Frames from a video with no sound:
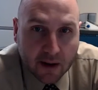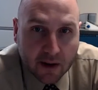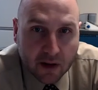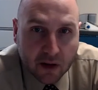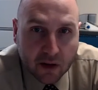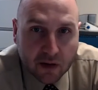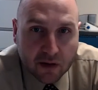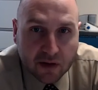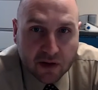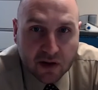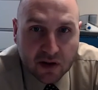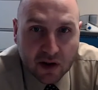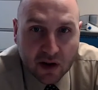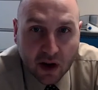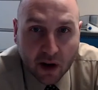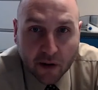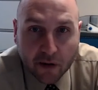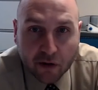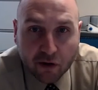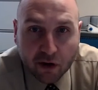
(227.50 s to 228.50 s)
use
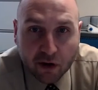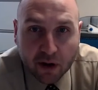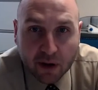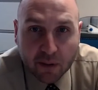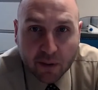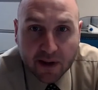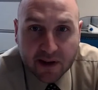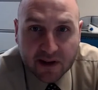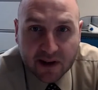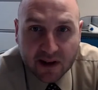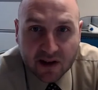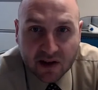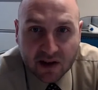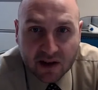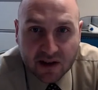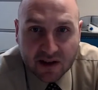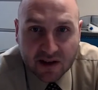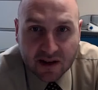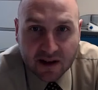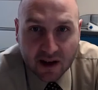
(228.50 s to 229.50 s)
other treatments such
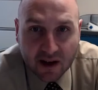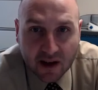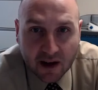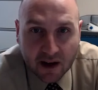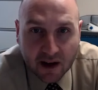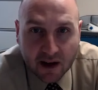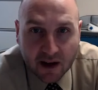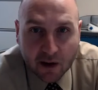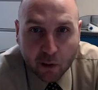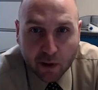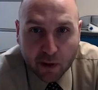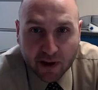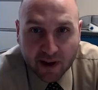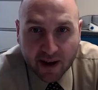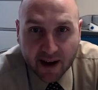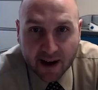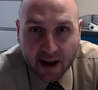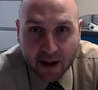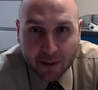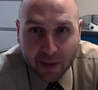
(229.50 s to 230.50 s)
as
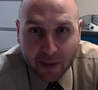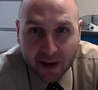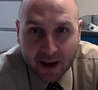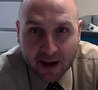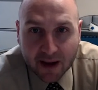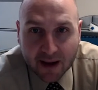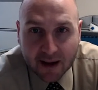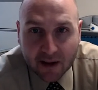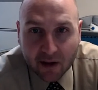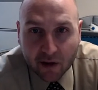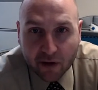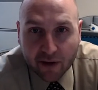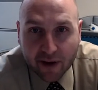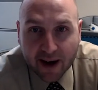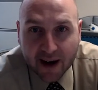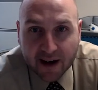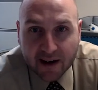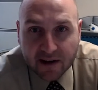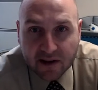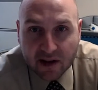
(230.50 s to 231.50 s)
quetiapine,
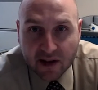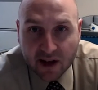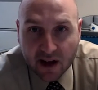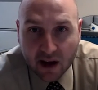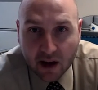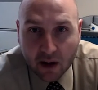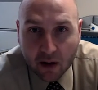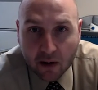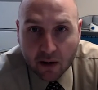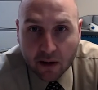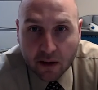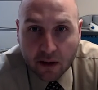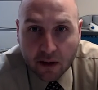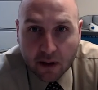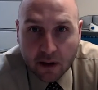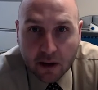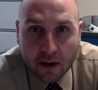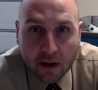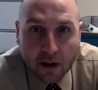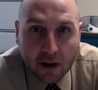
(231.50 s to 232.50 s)
lorazepam.
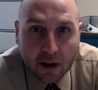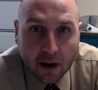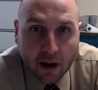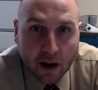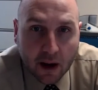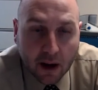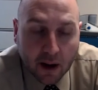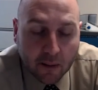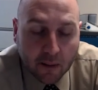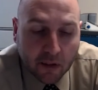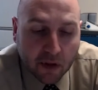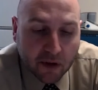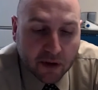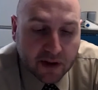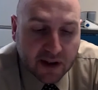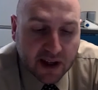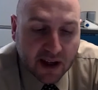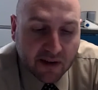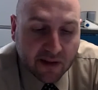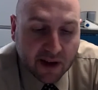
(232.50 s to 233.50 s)

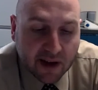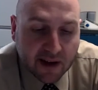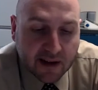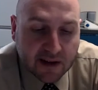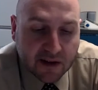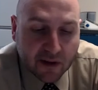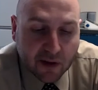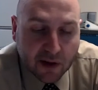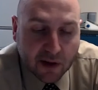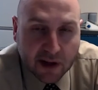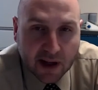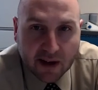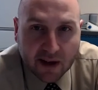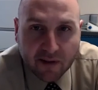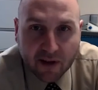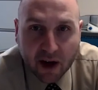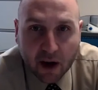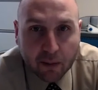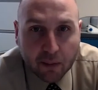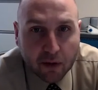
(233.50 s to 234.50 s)
There's evidence for
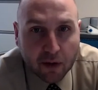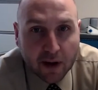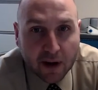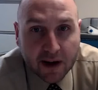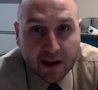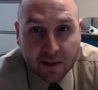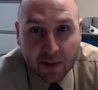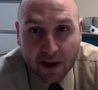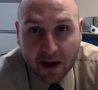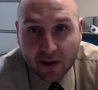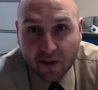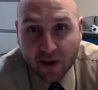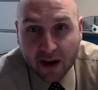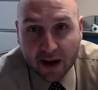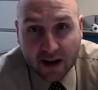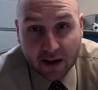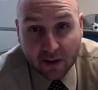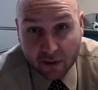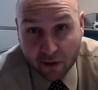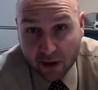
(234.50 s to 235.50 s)
divalproex being
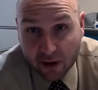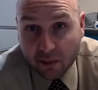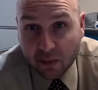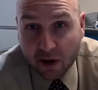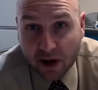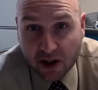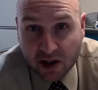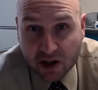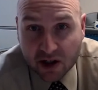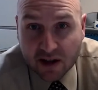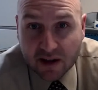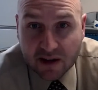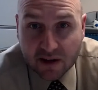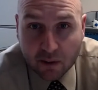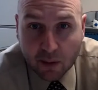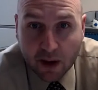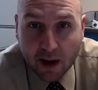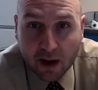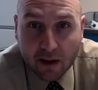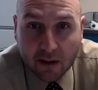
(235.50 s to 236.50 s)
effective for depression as
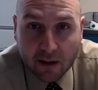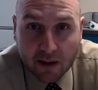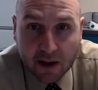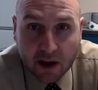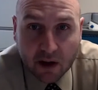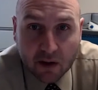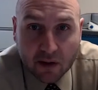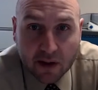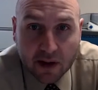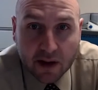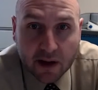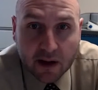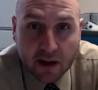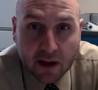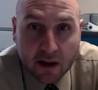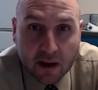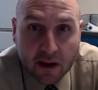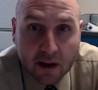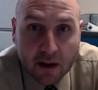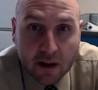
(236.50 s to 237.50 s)
well, acutely.